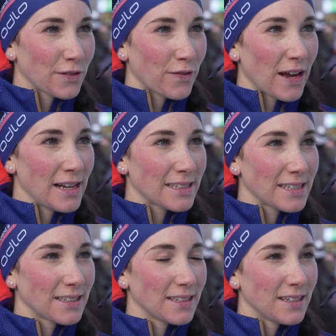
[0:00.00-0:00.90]
It
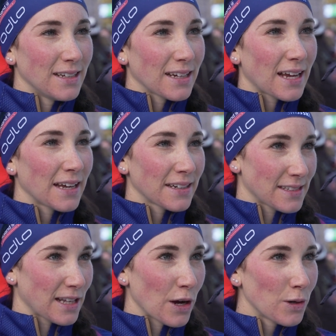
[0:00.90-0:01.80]
felt kind
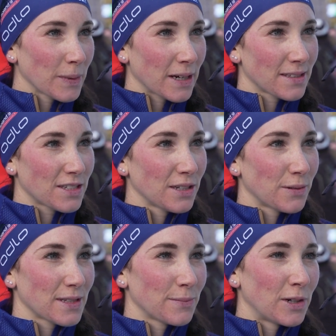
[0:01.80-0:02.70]
of slow because she
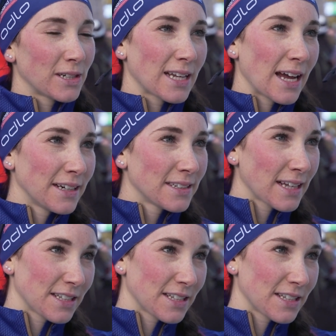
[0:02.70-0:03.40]
was more tired,